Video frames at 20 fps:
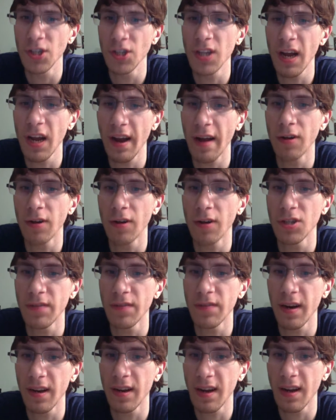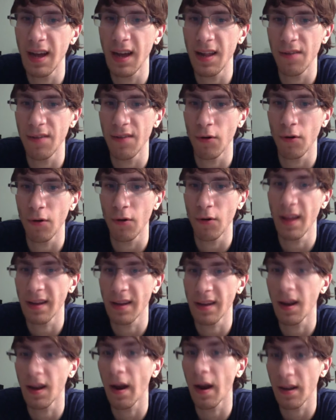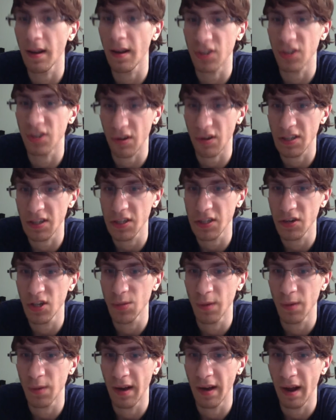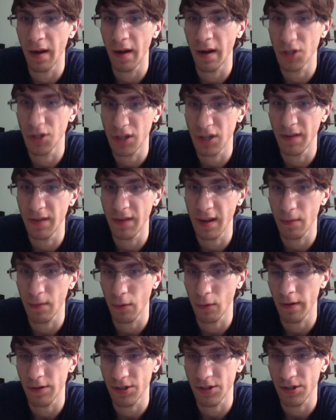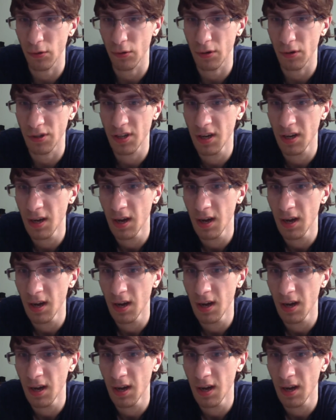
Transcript: an ARG event in California, like not a circuit series, but an ARG event at one of their stores,